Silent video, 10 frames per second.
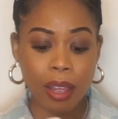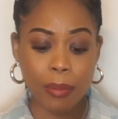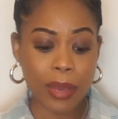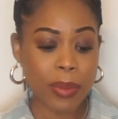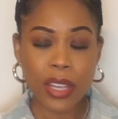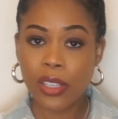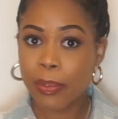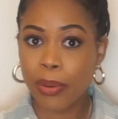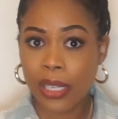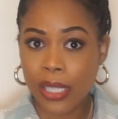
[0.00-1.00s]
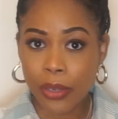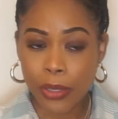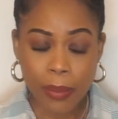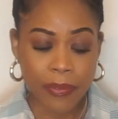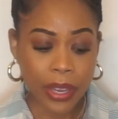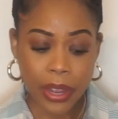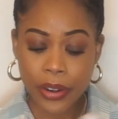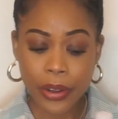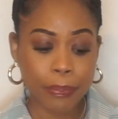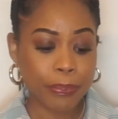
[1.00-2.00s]
Maybe they used a prick stick or something, I don't
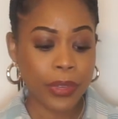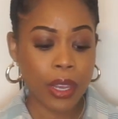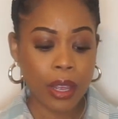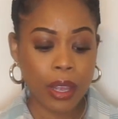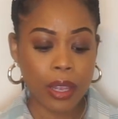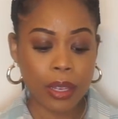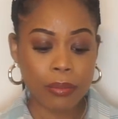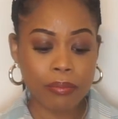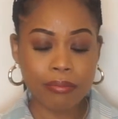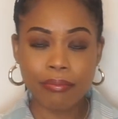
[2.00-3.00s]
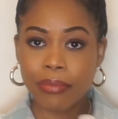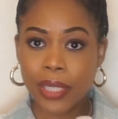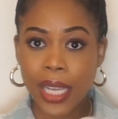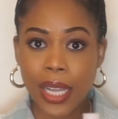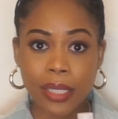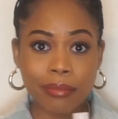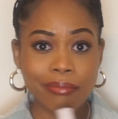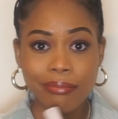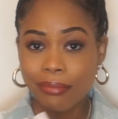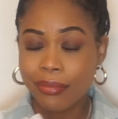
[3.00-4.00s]
know. But yeah,
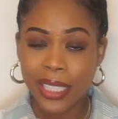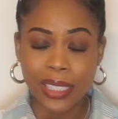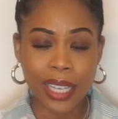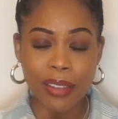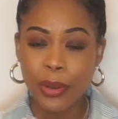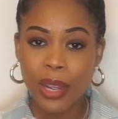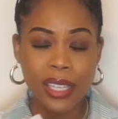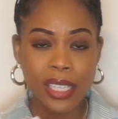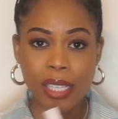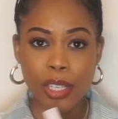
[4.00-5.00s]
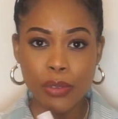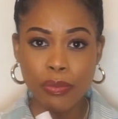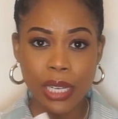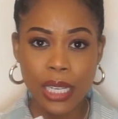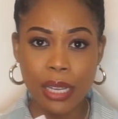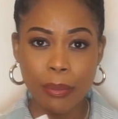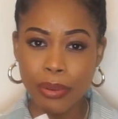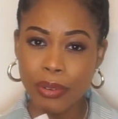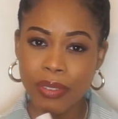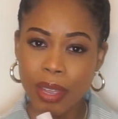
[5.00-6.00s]
I feel like they just need to really
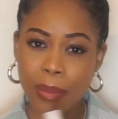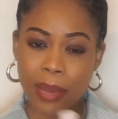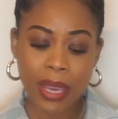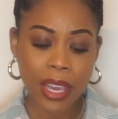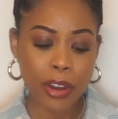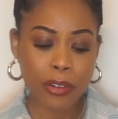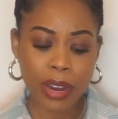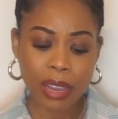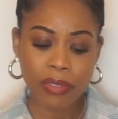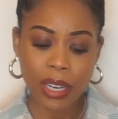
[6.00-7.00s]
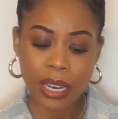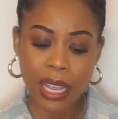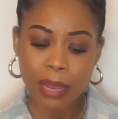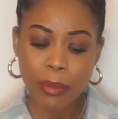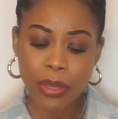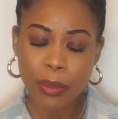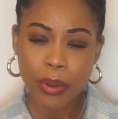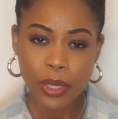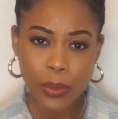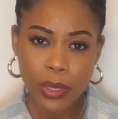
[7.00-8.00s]
improve it. Maybe engrave the name on the
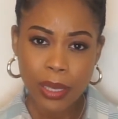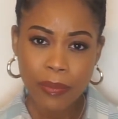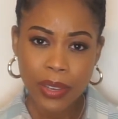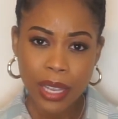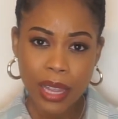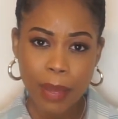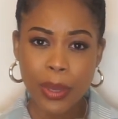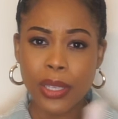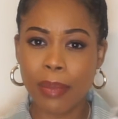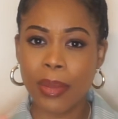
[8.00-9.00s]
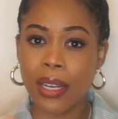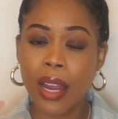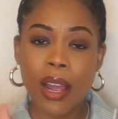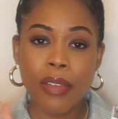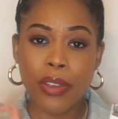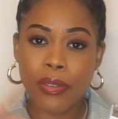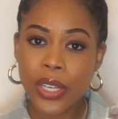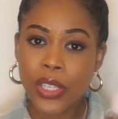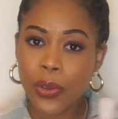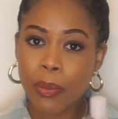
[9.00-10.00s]
bottle or something like that, because I mean the
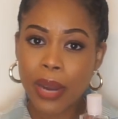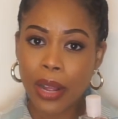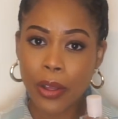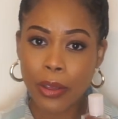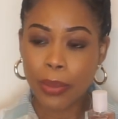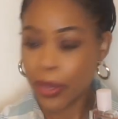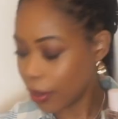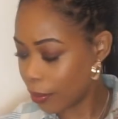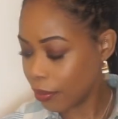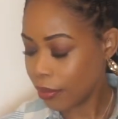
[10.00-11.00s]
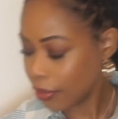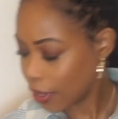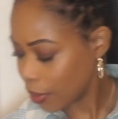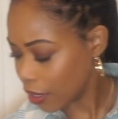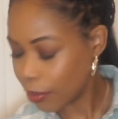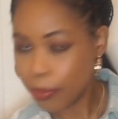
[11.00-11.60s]
original Black Opium, let me